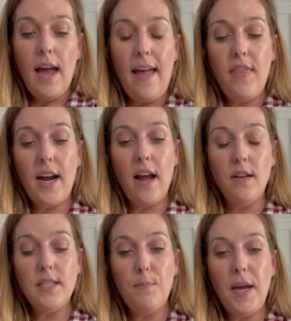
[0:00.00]
And then I
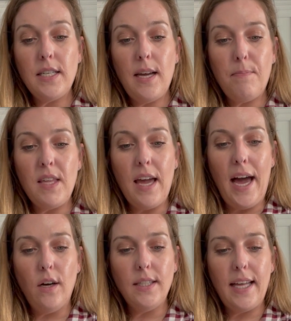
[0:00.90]
also picked up the
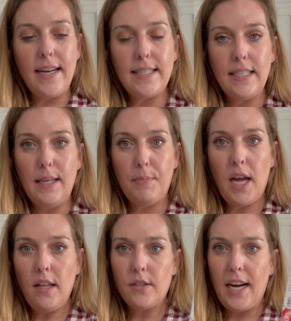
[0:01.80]
Outlast lip
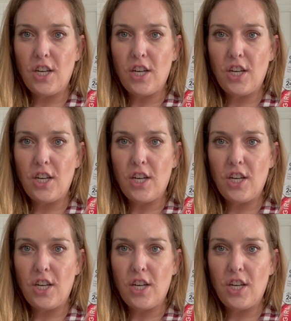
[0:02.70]
color.